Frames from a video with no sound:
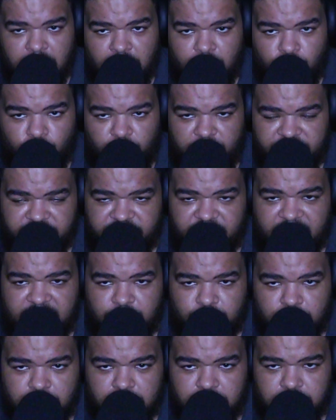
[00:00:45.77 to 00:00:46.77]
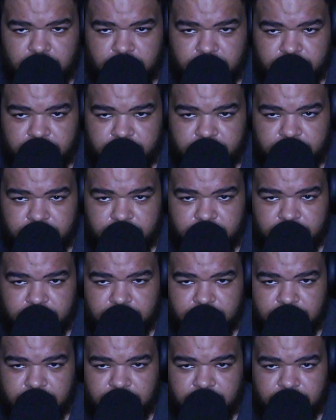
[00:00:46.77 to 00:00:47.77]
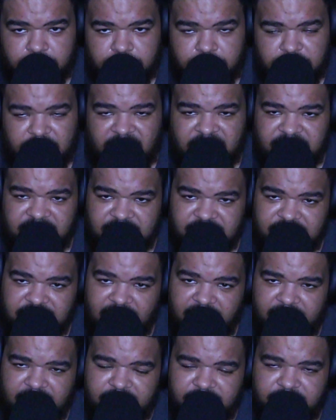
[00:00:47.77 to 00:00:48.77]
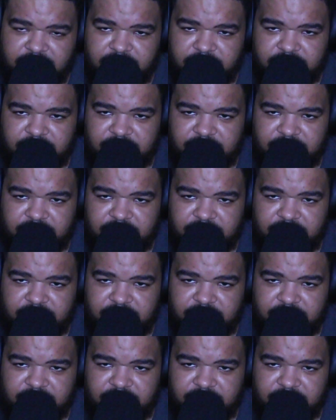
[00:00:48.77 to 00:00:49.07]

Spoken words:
went viral and then died.